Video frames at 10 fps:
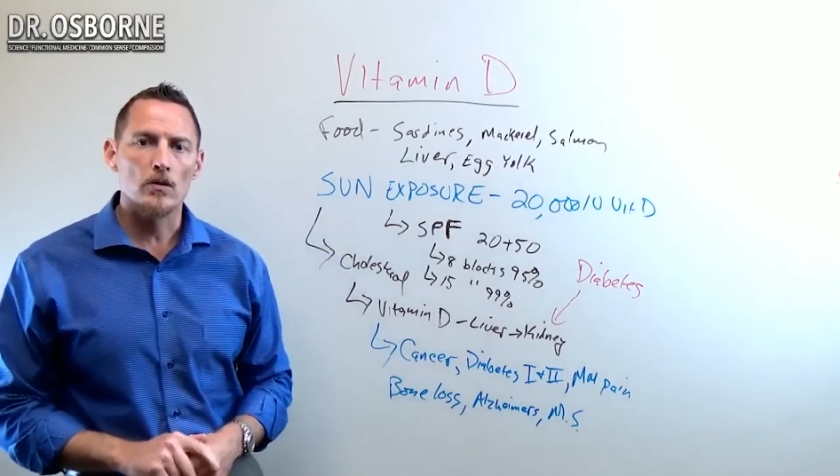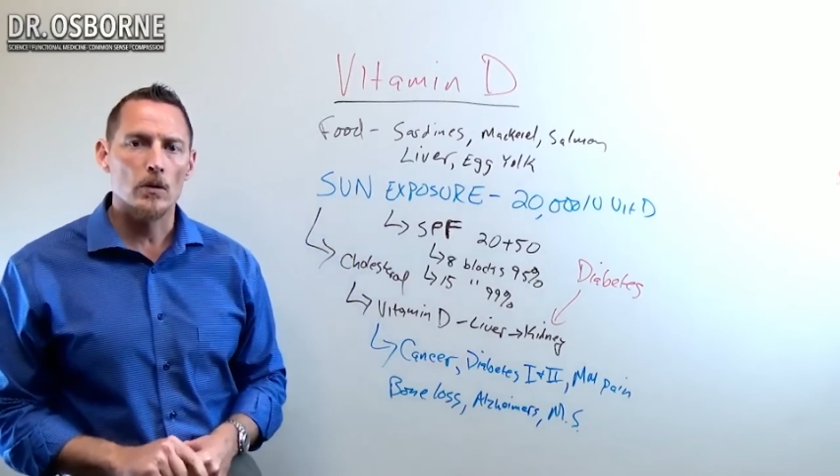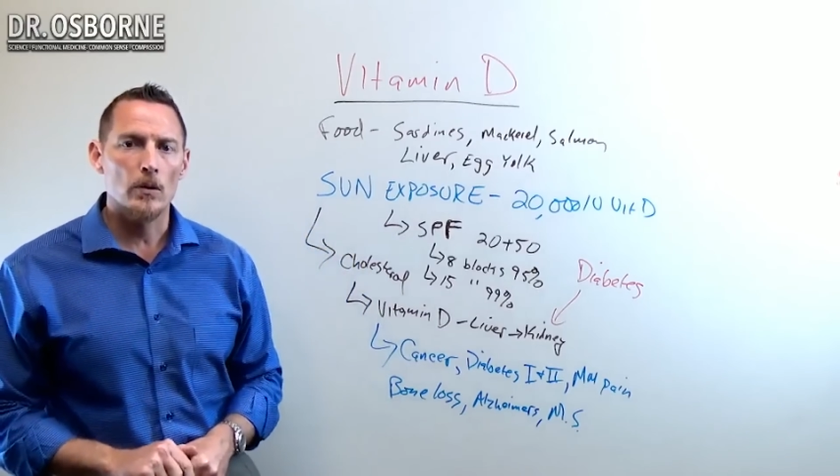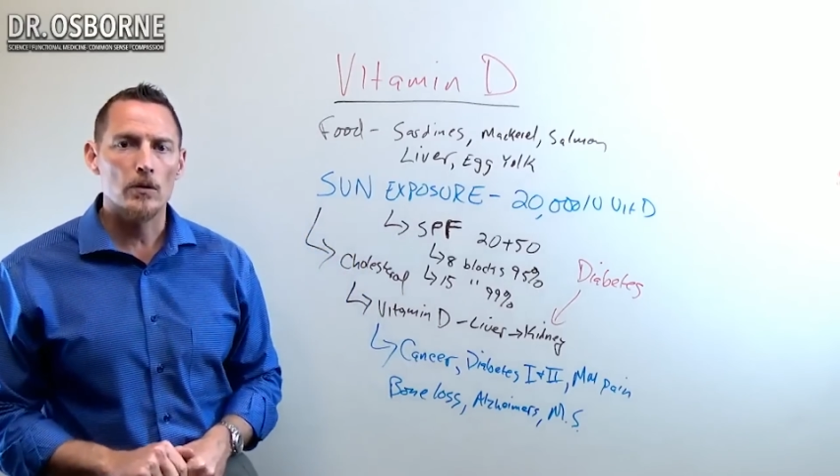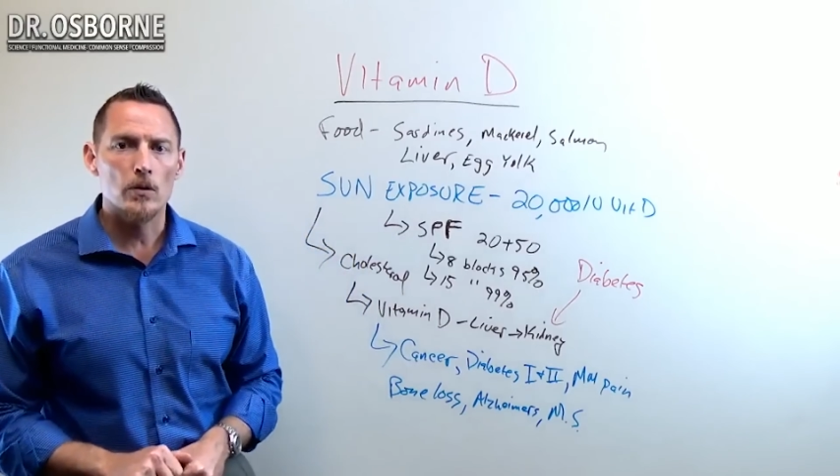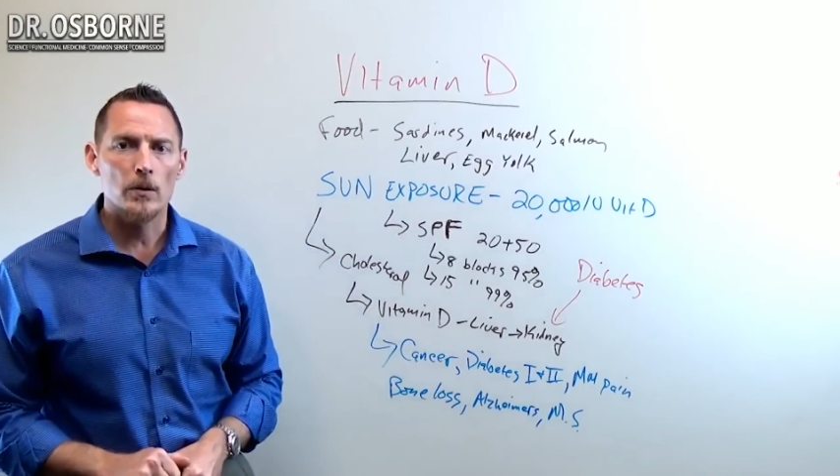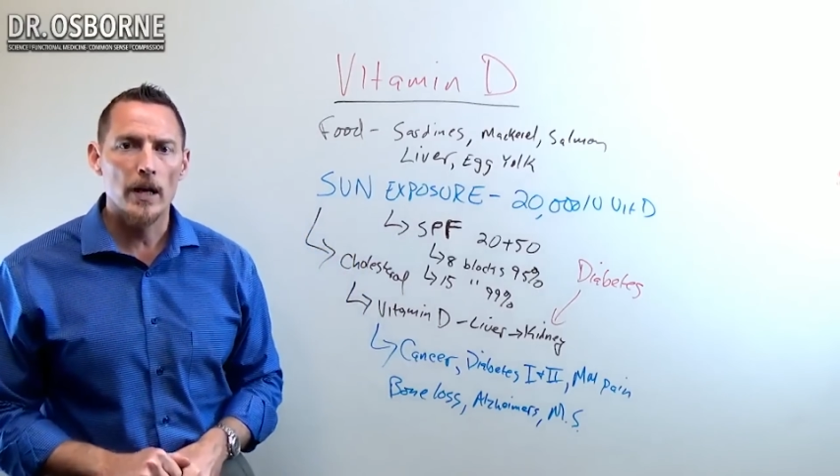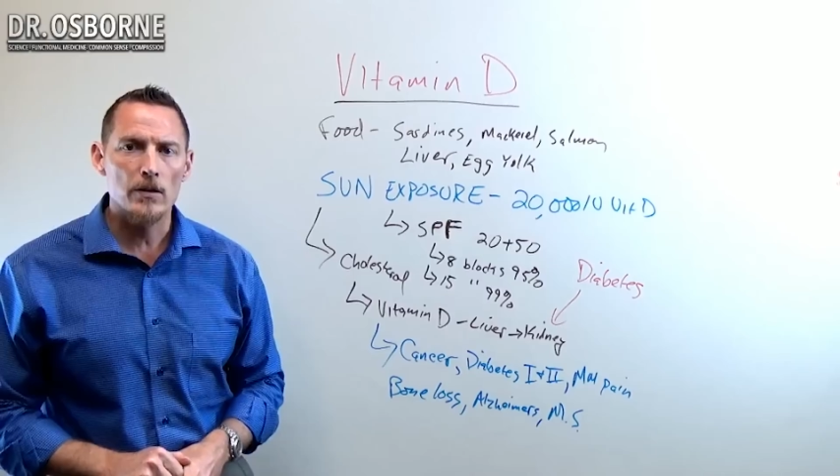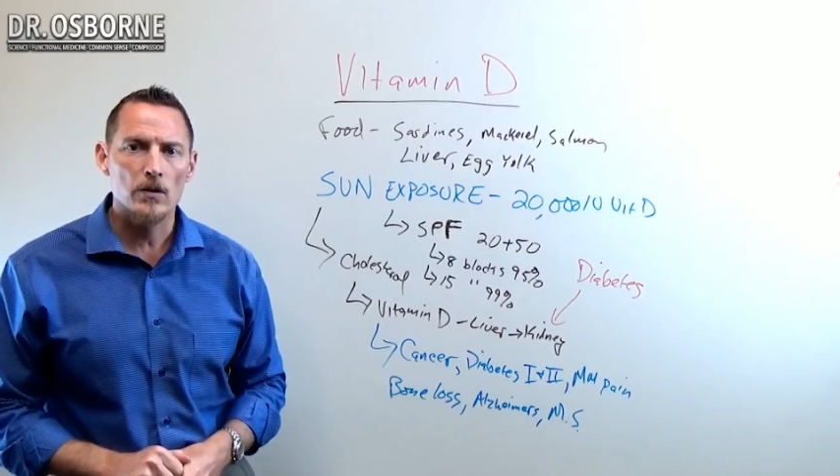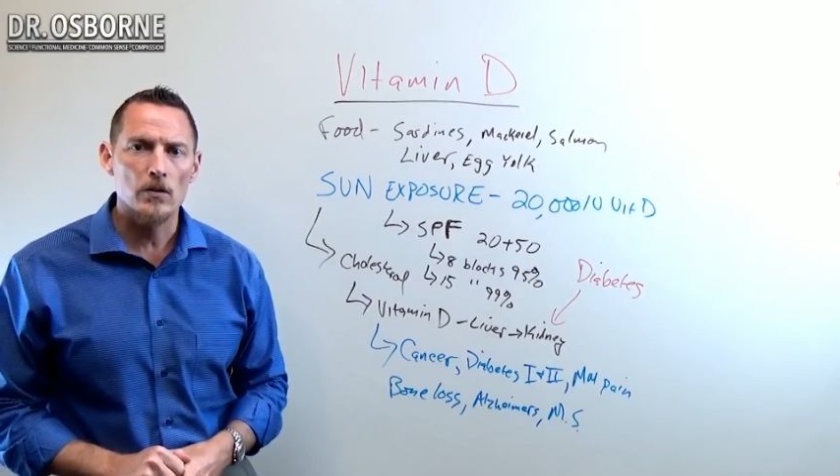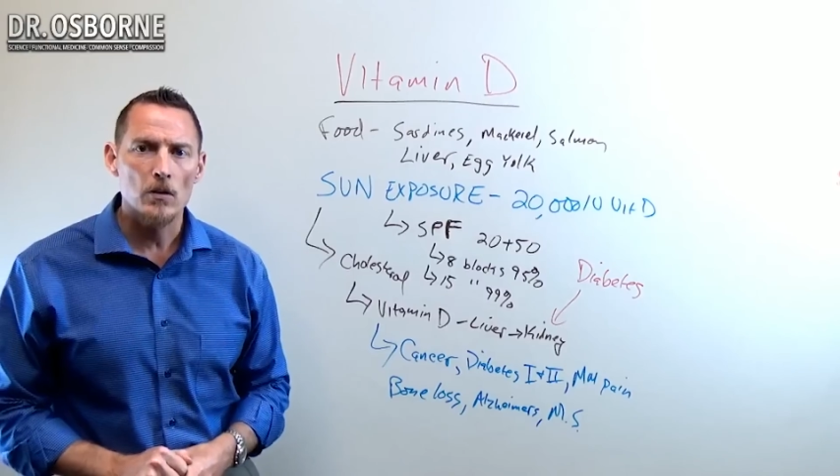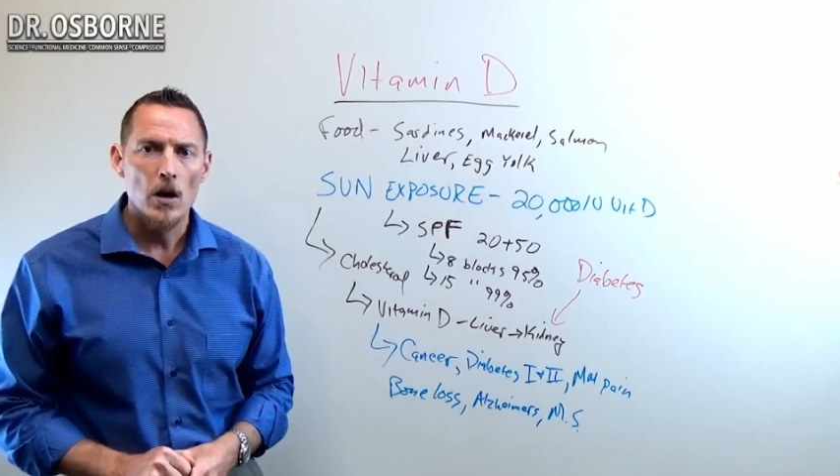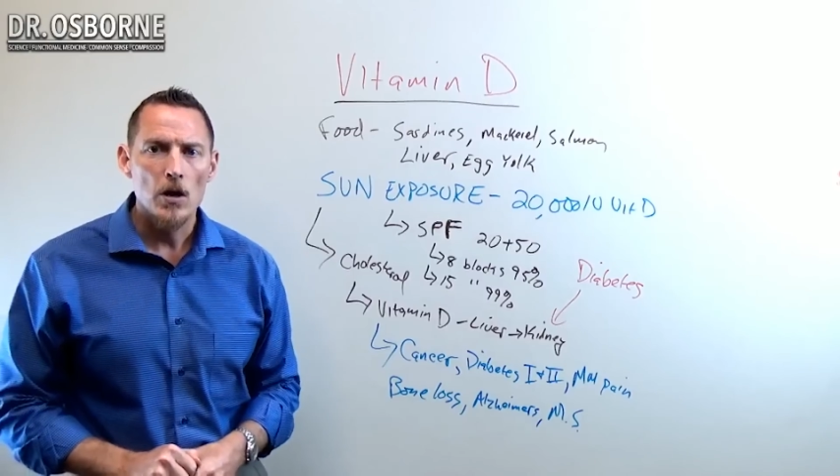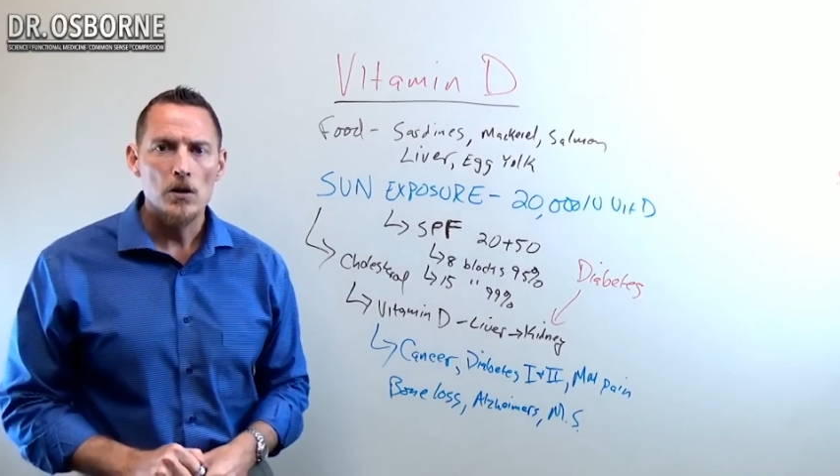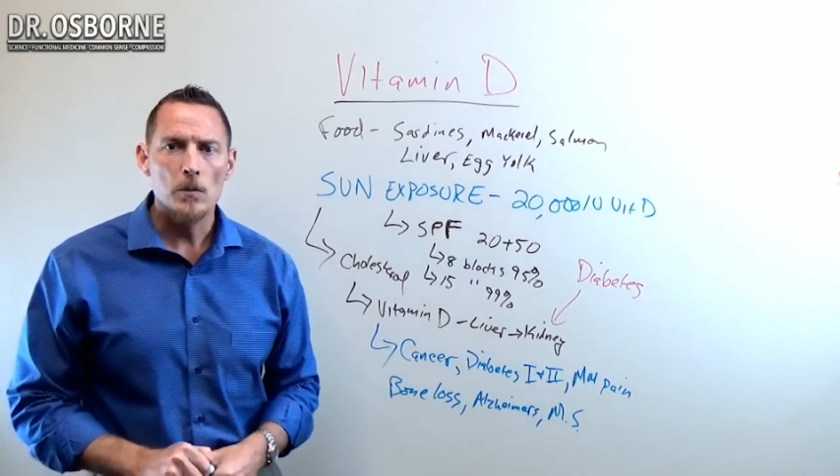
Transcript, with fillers: So in essence,